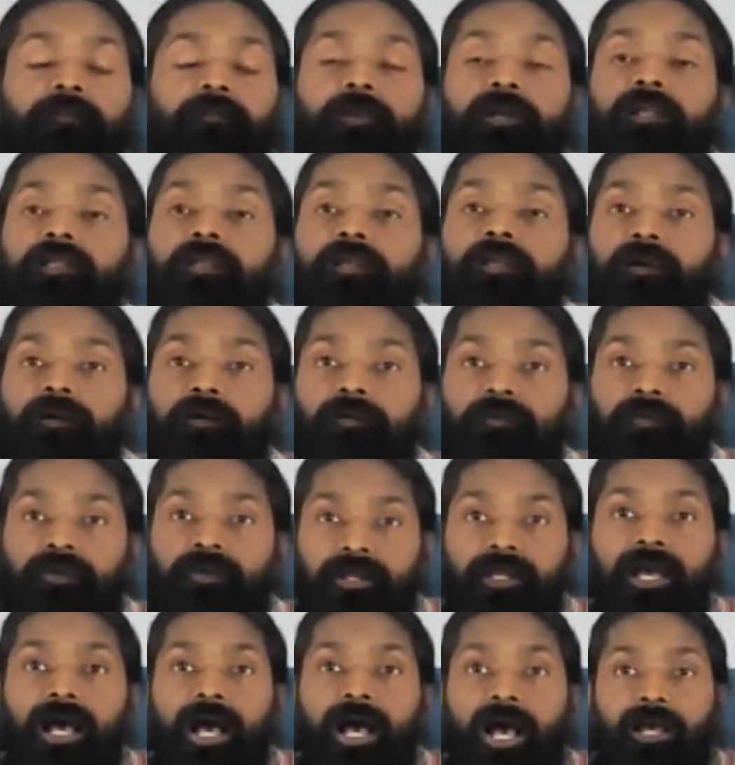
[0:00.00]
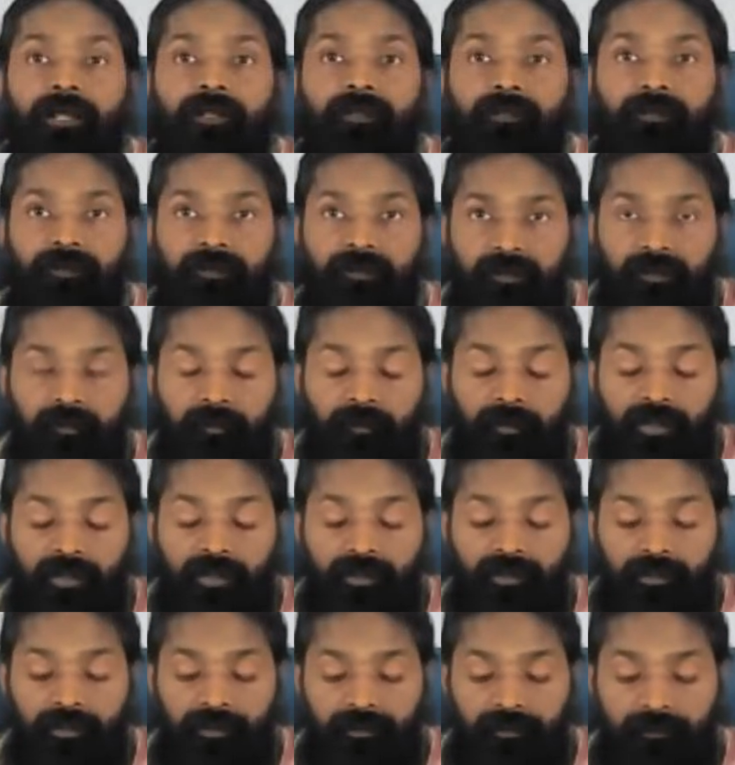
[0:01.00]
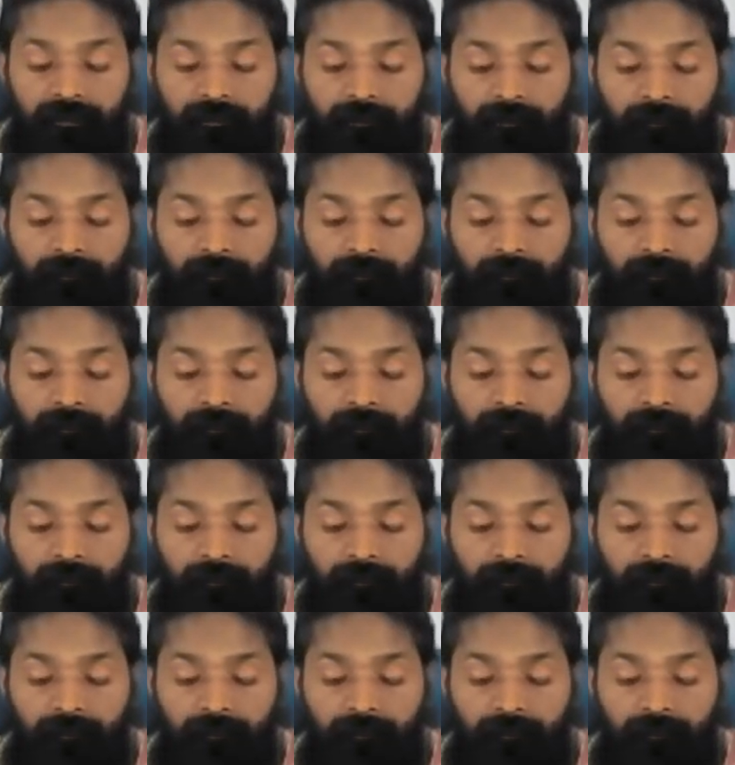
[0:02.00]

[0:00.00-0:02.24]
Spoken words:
very, very highly recommended.